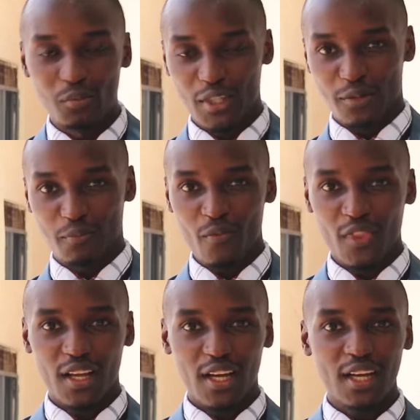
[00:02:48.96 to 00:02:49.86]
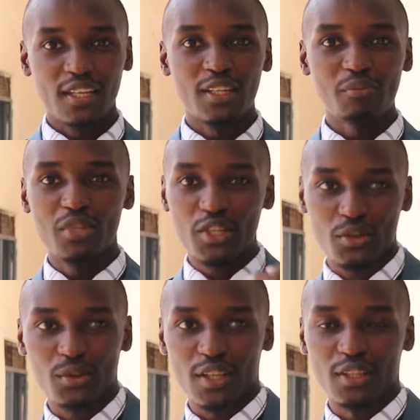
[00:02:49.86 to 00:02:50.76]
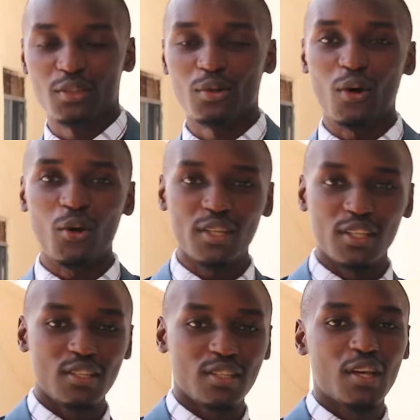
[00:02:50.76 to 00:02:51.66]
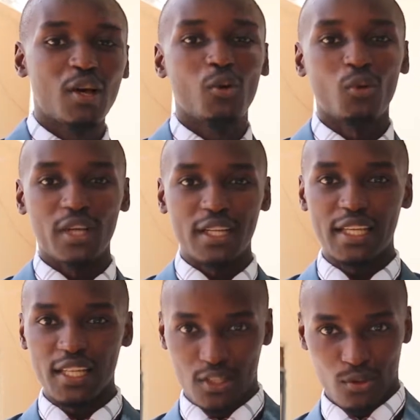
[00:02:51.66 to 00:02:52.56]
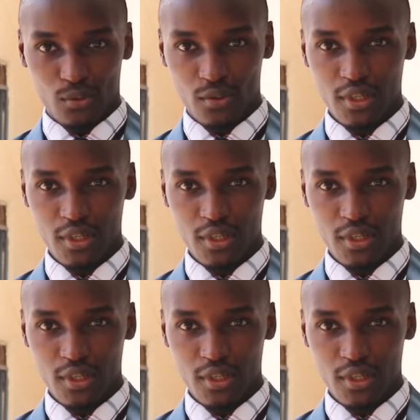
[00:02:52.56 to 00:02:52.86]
mean and be sure that your audience will get you.